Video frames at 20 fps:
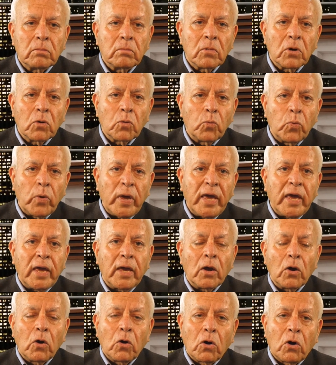
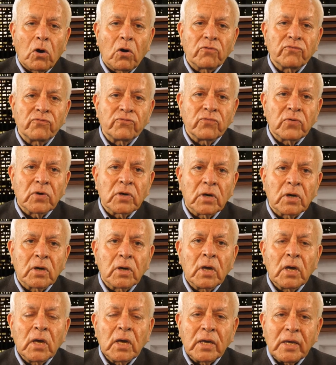way
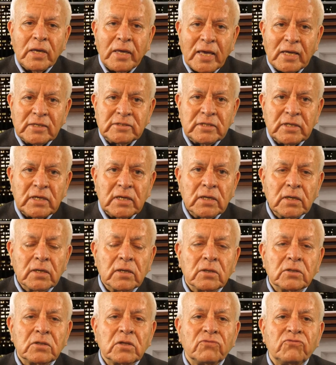of getting
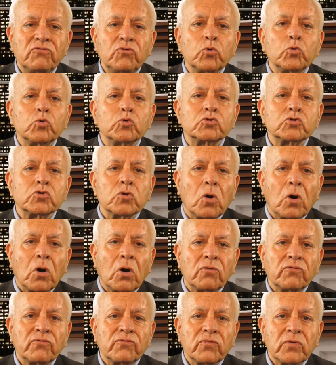the views
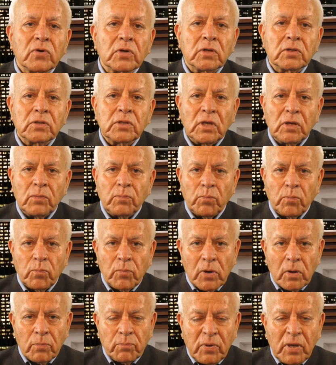of the
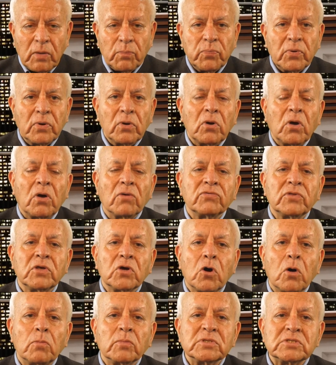people, of the
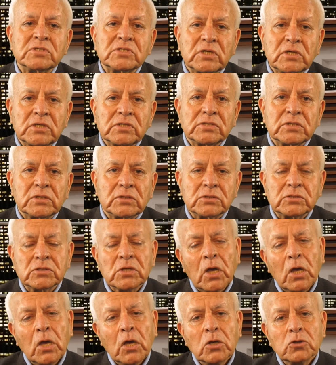common citizens,
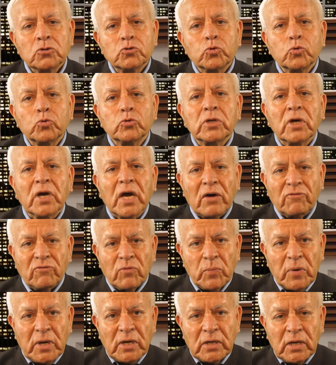to the
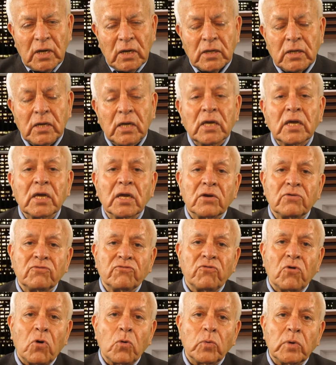government in taking it
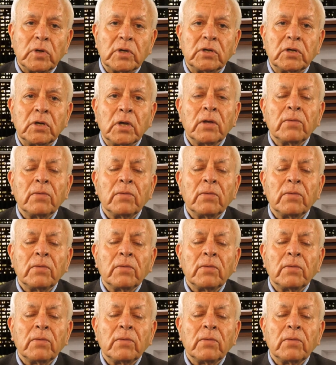forward,